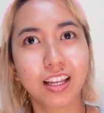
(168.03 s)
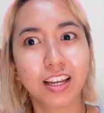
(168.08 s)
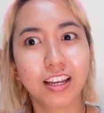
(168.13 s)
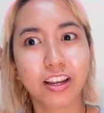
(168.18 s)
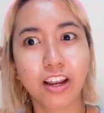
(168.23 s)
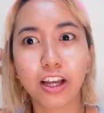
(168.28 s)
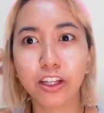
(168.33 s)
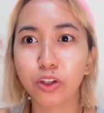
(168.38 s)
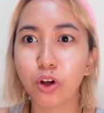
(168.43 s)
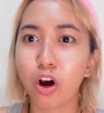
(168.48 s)

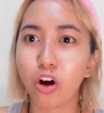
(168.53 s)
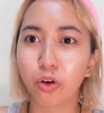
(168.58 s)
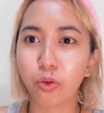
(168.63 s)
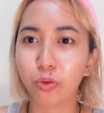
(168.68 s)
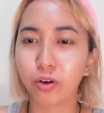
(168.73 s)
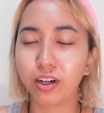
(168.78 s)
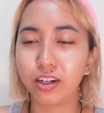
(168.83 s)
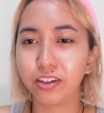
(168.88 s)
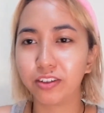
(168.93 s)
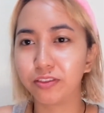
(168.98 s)
not
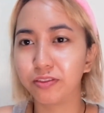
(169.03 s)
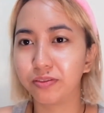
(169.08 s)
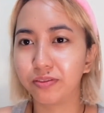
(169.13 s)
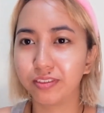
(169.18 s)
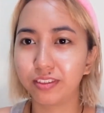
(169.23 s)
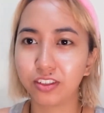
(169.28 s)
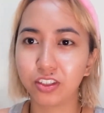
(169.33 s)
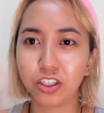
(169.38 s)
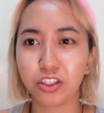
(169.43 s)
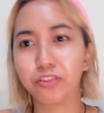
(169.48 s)
awkward
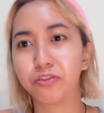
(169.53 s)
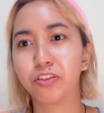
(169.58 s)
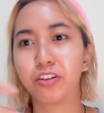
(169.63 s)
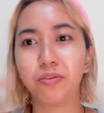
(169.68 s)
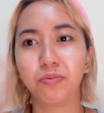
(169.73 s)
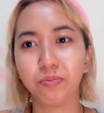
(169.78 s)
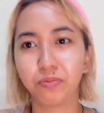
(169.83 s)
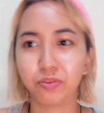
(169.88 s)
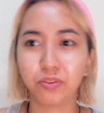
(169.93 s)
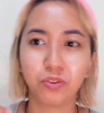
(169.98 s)
just from
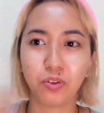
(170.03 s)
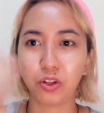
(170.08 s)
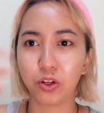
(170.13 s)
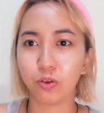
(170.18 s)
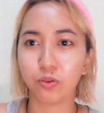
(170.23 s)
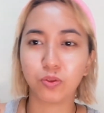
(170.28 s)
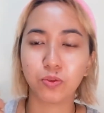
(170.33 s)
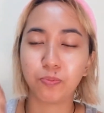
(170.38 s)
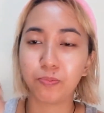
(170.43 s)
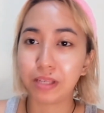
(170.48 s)

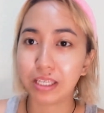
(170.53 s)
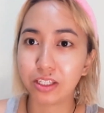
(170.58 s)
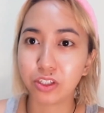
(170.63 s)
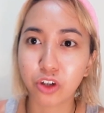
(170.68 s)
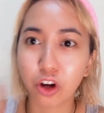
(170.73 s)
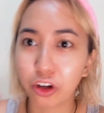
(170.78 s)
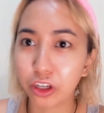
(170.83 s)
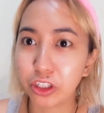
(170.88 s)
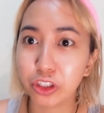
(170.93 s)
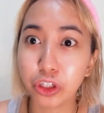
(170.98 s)
me
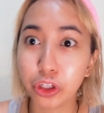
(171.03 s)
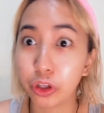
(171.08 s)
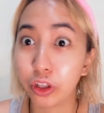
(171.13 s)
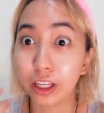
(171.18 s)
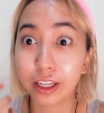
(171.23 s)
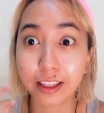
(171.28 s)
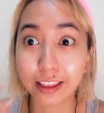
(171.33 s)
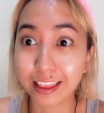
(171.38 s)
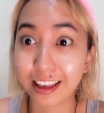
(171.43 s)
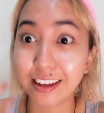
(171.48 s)
talking to you
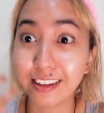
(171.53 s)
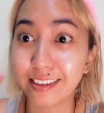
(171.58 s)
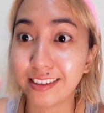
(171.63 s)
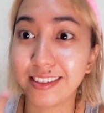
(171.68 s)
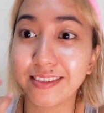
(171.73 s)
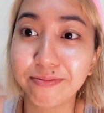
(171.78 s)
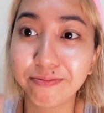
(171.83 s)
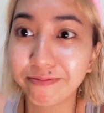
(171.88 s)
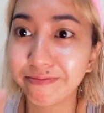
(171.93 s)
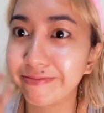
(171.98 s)
like this.
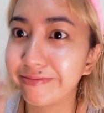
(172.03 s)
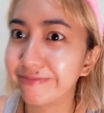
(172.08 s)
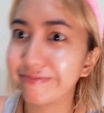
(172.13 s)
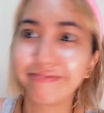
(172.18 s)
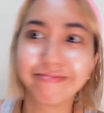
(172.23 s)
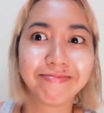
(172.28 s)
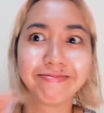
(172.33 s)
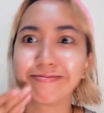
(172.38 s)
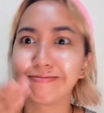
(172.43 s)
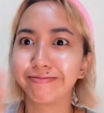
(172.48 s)

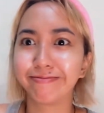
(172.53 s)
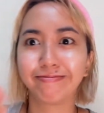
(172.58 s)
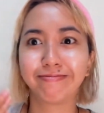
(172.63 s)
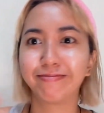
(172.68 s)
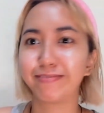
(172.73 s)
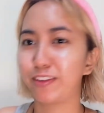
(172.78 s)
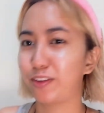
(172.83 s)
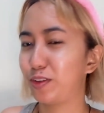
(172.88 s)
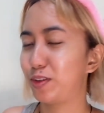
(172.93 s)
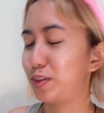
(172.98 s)

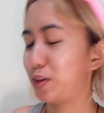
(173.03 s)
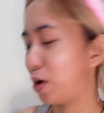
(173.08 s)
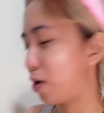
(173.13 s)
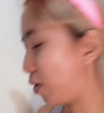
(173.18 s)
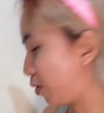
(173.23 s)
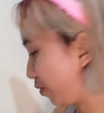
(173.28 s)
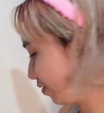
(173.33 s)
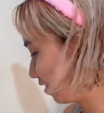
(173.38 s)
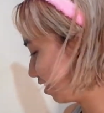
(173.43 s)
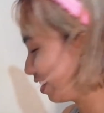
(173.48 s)
So
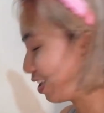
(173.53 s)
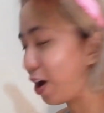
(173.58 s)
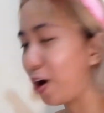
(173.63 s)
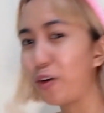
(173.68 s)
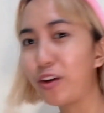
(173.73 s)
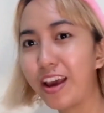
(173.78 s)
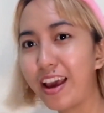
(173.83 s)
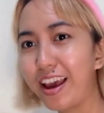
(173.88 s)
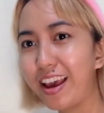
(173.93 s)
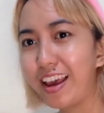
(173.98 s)

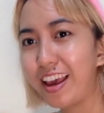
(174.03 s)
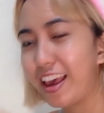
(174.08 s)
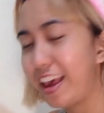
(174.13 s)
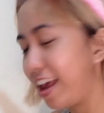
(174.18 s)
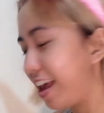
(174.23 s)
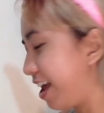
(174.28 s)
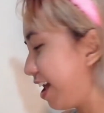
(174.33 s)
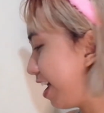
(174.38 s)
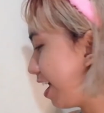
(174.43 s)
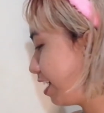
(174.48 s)
okay,
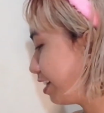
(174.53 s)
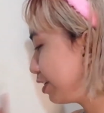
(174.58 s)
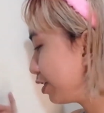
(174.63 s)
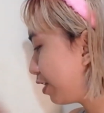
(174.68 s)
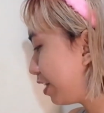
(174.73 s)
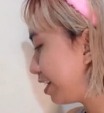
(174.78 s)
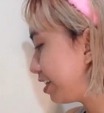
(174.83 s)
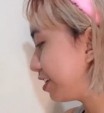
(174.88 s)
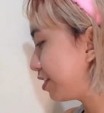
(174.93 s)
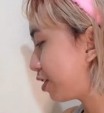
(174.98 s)
and so
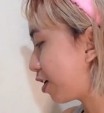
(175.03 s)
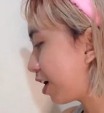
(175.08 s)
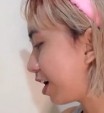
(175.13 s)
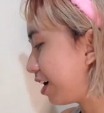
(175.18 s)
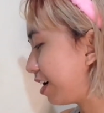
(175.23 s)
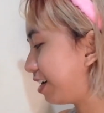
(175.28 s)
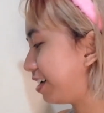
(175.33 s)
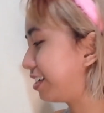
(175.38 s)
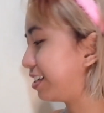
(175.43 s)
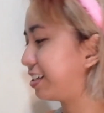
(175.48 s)
let's
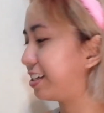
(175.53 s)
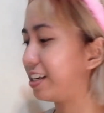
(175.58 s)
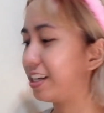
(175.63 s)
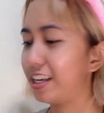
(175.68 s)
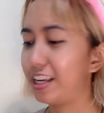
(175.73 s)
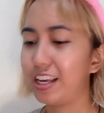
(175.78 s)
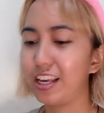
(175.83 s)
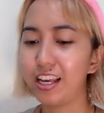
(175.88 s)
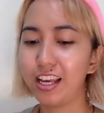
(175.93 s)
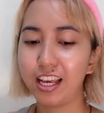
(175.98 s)
start.
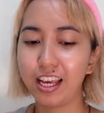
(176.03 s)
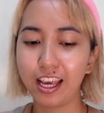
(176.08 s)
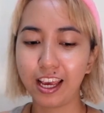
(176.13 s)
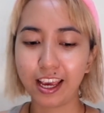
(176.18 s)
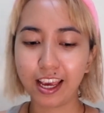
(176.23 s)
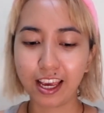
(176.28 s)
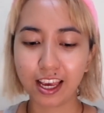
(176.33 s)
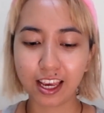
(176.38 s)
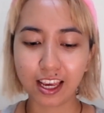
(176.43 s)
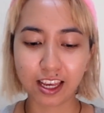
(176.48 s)

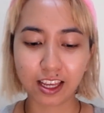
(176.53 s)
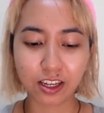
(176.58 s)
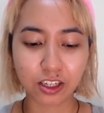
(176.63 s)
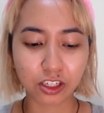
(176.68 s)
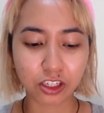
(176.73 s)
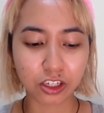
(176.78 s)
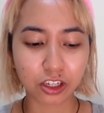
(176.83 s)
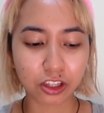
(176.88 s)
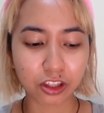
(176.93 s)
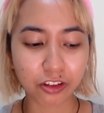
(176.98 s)

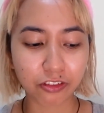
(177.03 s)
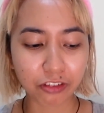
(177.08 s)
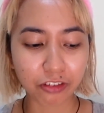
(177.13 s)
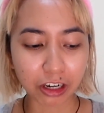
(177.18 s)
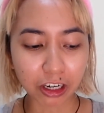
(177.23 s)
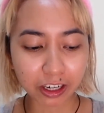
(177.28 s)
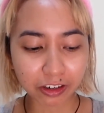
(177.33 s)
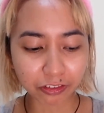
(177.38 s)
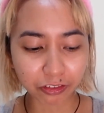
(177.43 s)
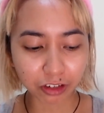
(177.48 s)
And the
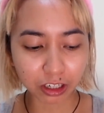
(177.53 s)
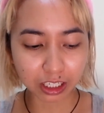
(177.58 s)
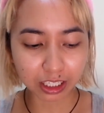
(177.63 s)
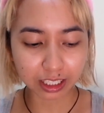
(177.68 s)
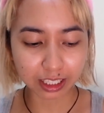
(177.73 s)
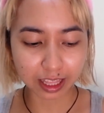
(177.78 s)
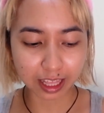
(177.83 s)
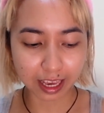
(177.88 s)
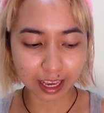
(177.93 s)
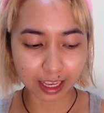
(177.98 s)
very first
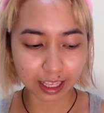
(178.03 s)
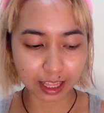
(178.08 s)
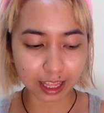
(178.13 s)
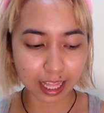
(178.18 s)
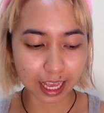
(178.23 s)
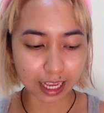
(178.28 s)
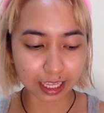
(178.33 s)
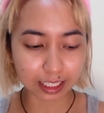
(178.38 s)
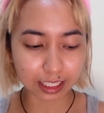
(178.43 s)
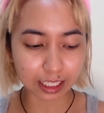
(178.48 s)
thing
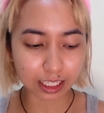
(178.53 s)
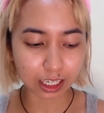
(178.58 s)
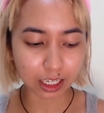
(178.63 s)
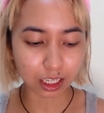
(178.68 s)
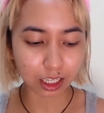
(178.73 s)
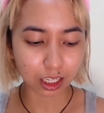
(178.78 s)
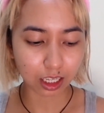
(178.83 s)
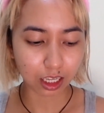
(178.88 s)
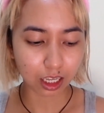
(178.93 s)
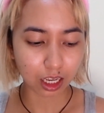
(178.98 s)
that
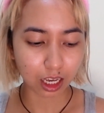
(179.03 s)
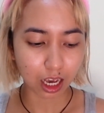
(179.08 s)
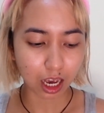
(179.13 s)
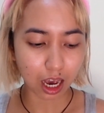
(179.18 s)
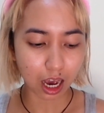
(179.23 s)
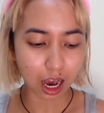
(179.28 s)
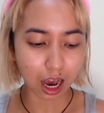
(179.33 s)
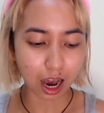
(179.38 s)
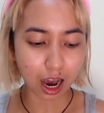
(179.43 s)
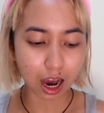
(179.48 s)

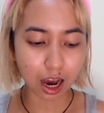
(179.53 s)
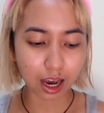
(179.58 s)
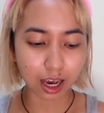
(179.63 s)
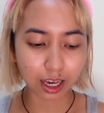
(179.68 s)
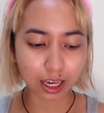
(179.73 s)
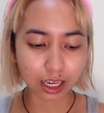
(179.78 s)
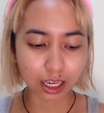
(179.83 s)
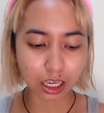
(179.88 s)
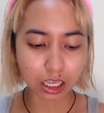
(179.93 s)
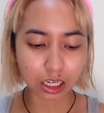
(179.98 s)

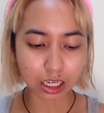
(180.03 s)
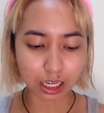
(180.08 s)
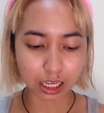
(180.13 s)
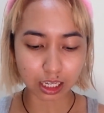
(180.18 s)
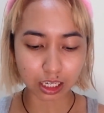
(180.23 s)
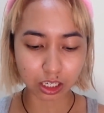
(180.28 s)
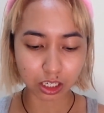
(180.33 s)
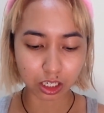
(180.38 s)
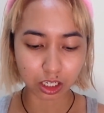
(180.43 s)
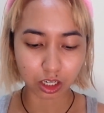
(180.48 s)
I
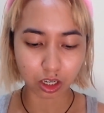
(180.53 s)
did